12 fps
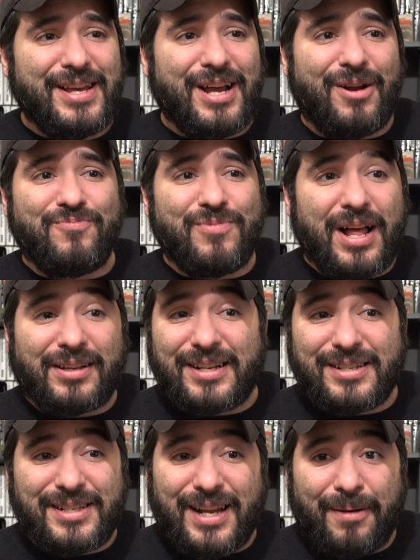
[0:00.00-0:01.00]
I'm not going
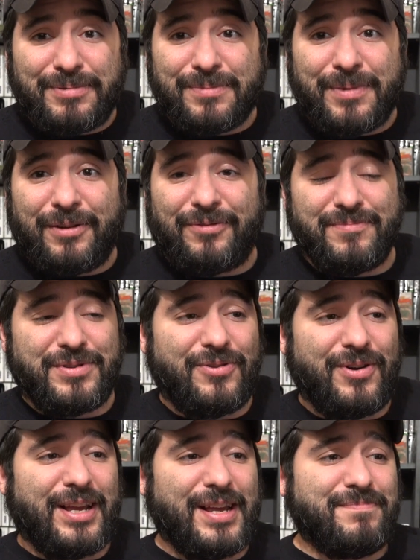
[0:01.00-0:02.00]
to stop somebody from
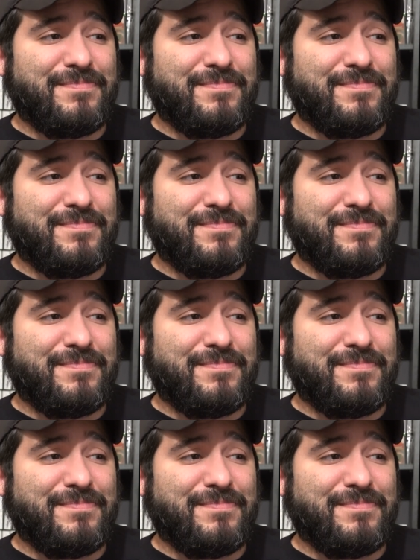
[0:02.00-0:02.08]
doing it,